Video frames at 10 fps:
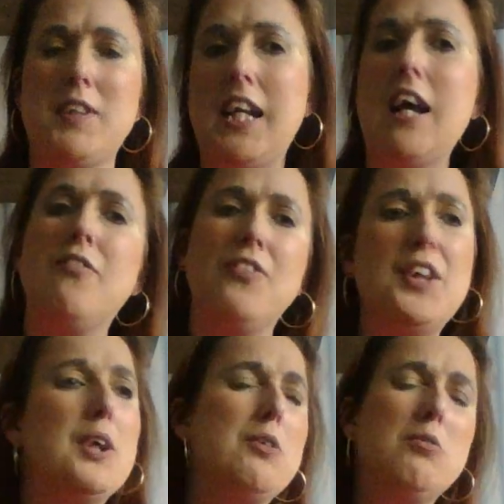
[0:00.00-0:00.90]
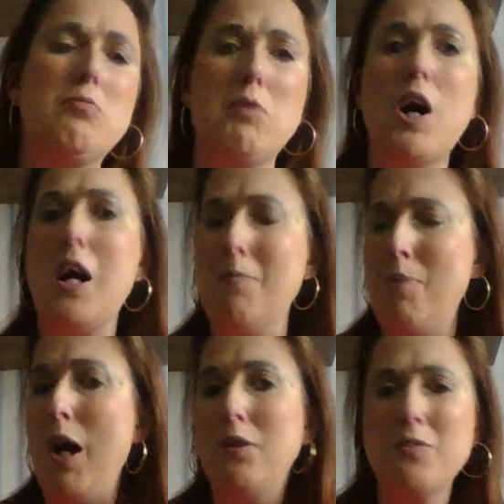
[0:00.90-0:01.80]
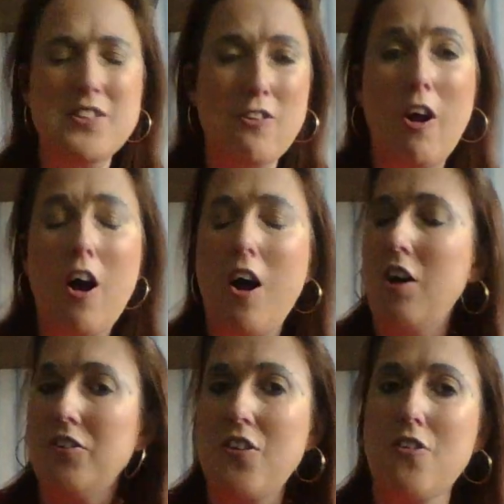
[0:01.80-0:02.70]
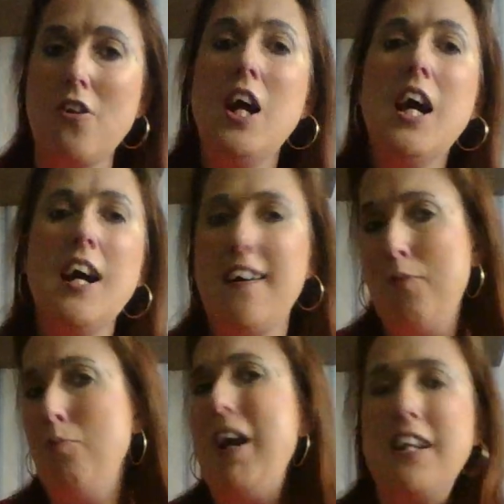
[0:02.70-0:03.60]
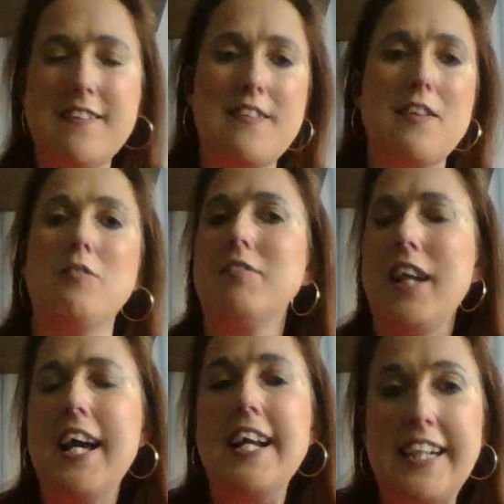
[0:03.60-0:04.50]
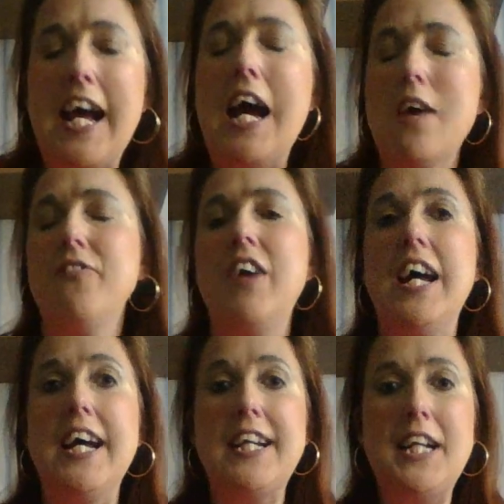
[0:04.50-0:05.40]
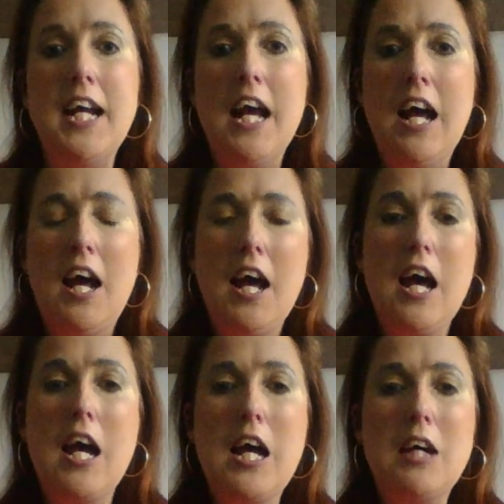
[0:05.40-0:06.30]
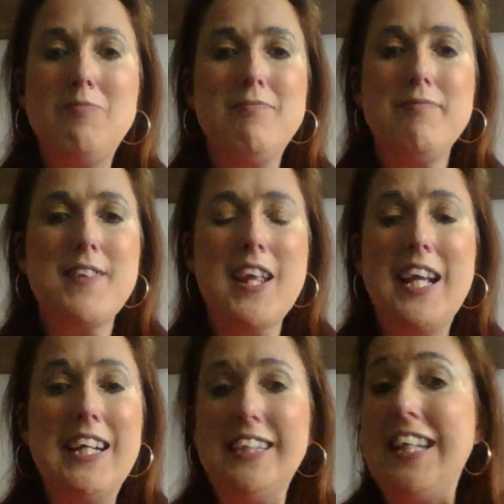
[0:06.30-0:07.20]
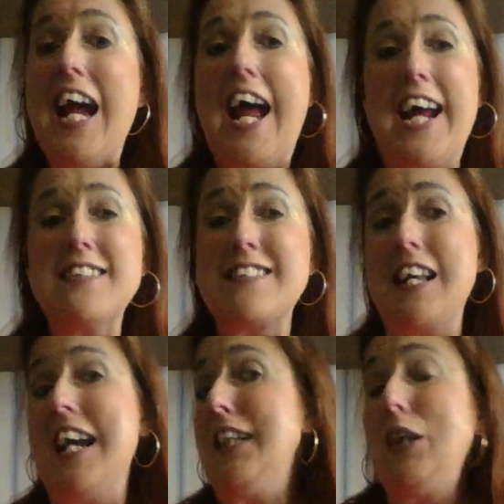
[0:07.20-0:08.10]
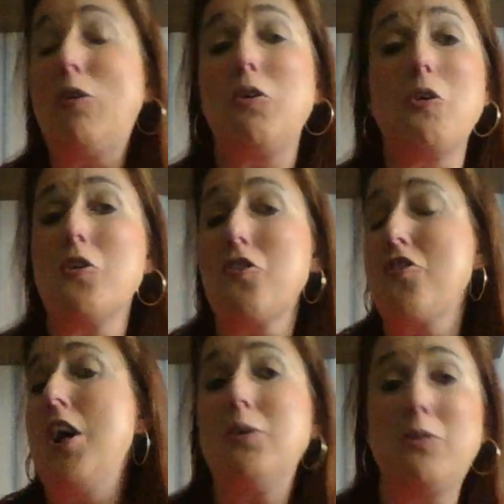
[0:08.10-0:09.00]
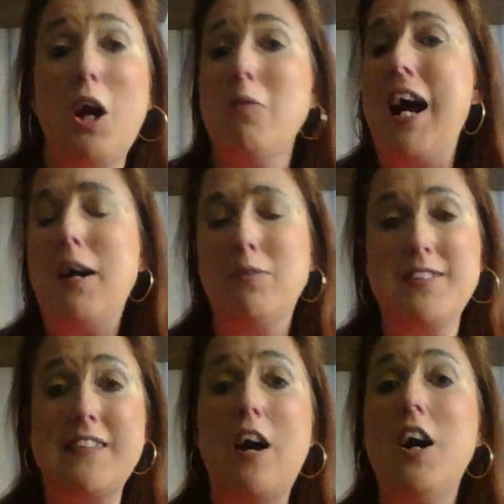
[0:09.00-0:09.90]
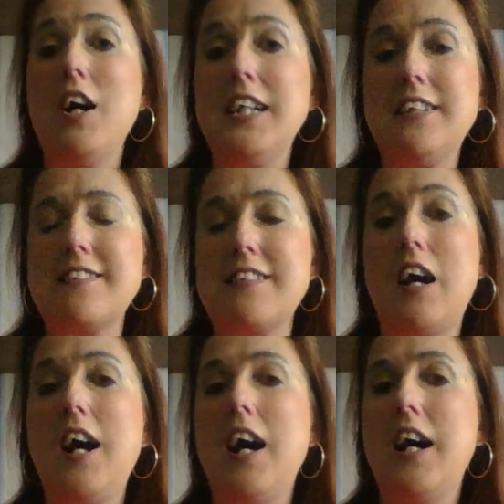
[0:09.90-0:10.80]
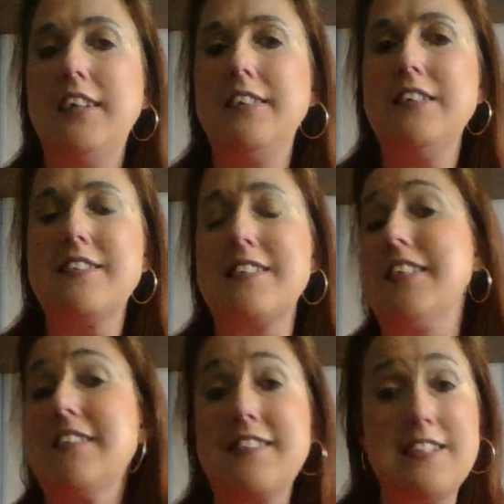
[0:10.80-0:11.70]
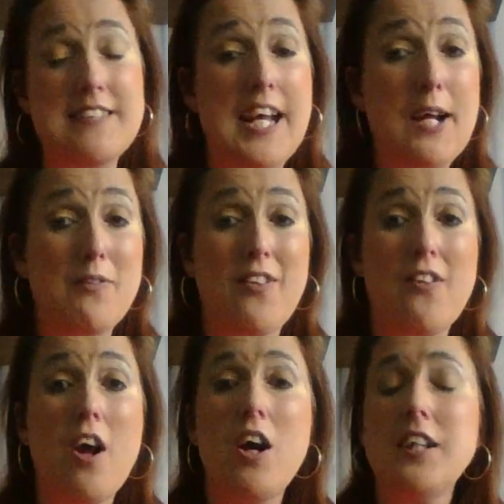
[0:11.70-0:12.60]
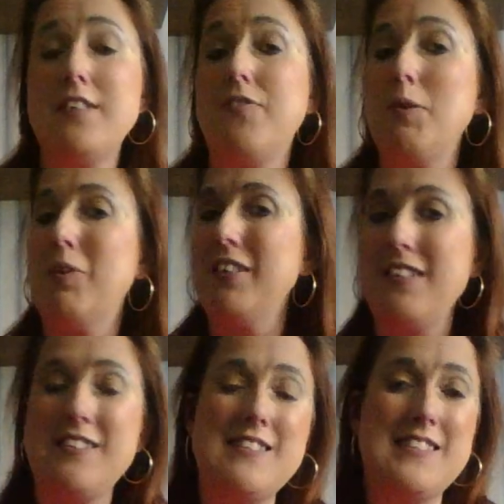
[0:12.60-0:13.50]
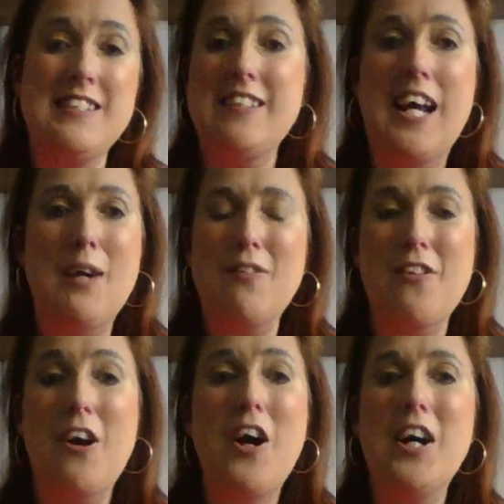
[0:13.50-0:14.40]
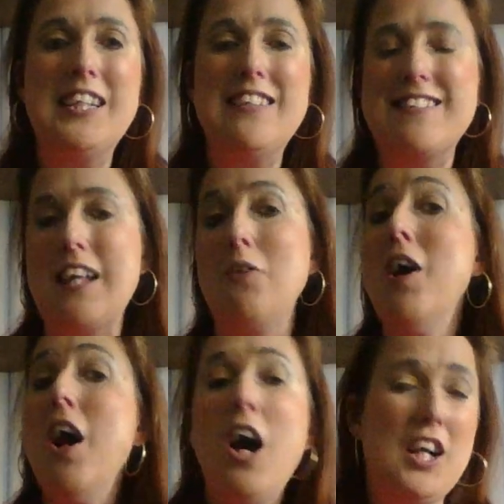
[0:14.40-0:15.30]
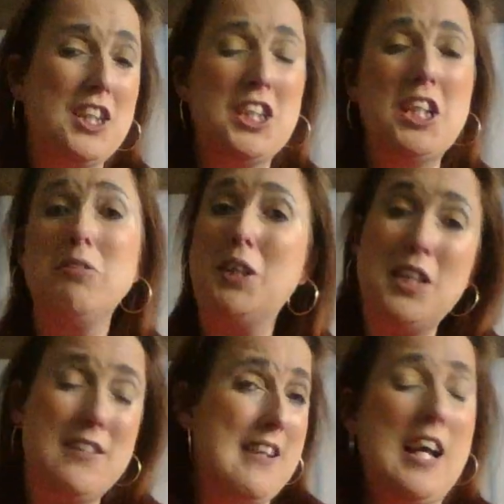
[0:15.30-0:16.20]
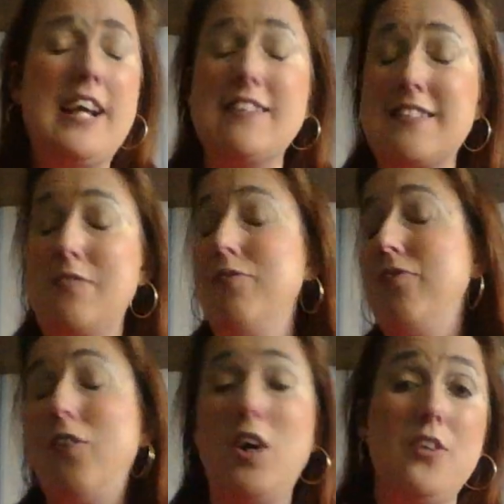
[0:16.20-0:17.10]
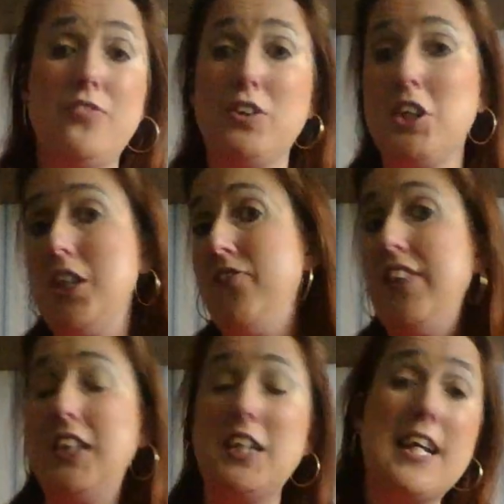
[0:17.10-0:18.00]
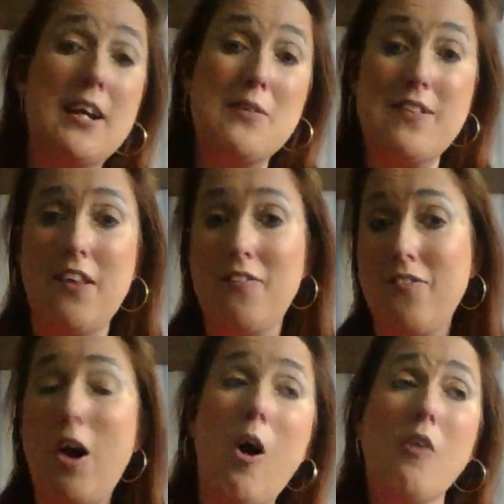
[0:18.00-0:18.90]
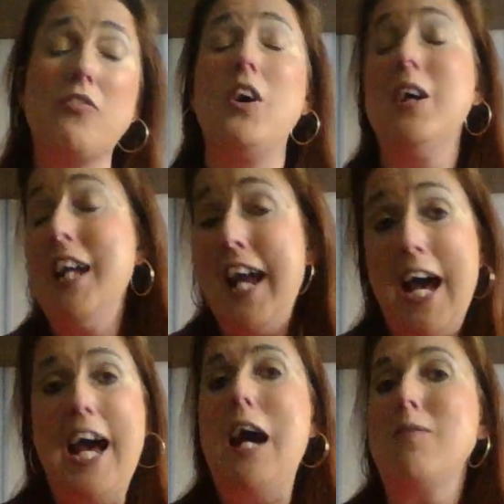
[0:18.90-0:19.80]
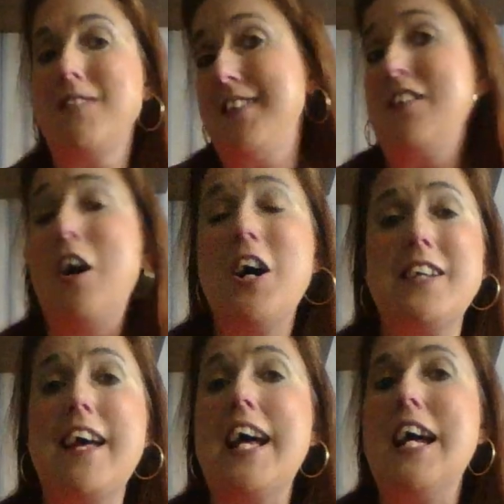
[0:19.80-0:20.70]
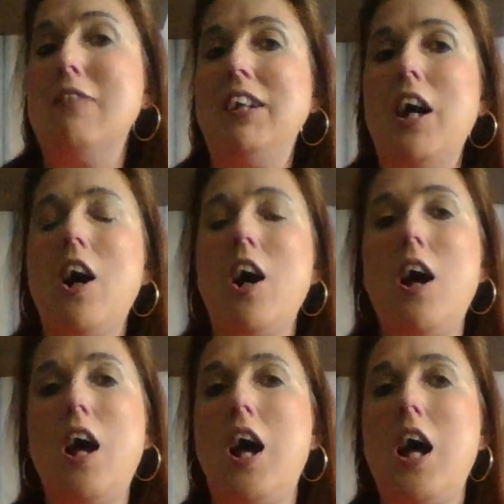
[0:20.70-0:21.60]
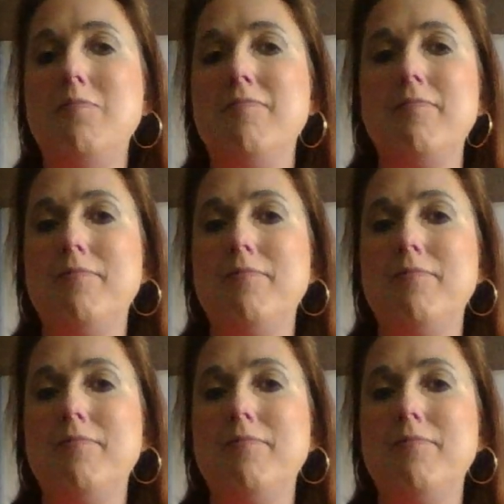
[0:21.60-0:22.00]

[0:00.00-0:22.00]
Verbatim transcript: get a few like postcards, as well as a cafe. And uh, yes, uh, you could also go outside and uh, sit outside if you wanted to sit outside. So I showed you uh, some fo uh, footage videos of, of an outside area, um,